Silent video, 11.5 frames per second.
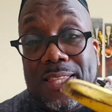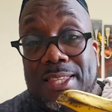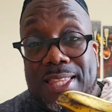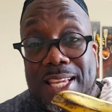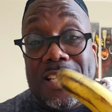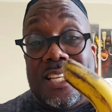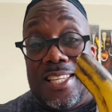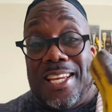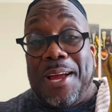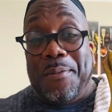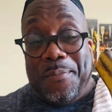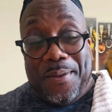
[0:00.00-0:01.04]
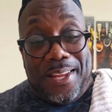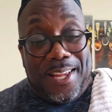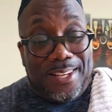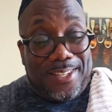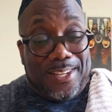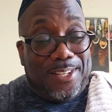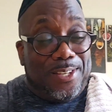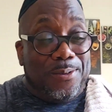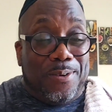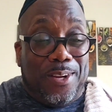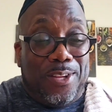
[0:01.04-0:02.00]
These are the type of bananas that
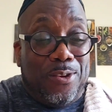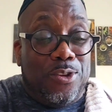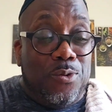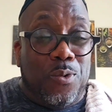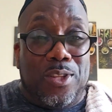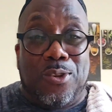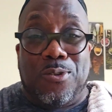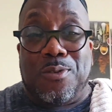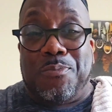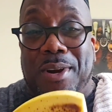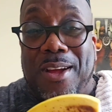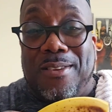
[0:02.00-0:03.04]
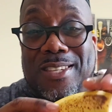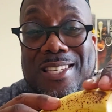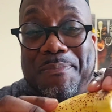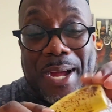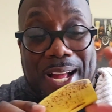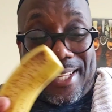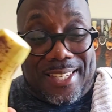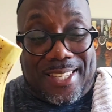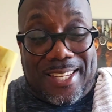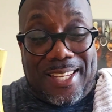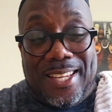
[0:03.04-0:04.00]
you want. You, you want those brown
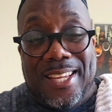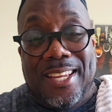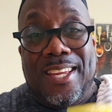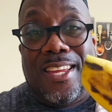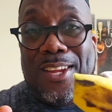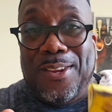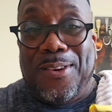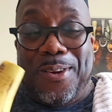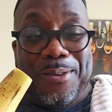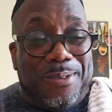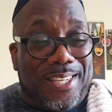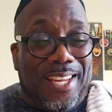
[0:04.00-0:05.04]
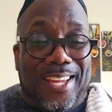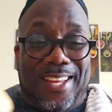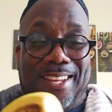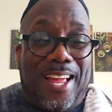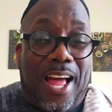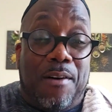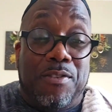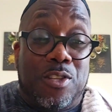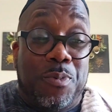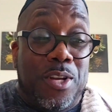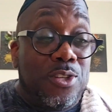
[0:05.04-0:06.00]
spots. You know what I'm saying? I have a
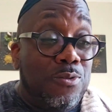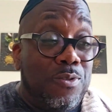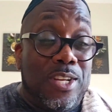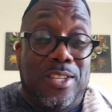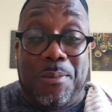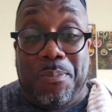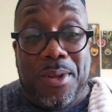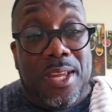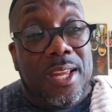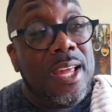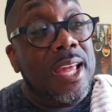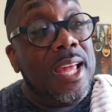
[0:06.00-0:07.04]
special recipe.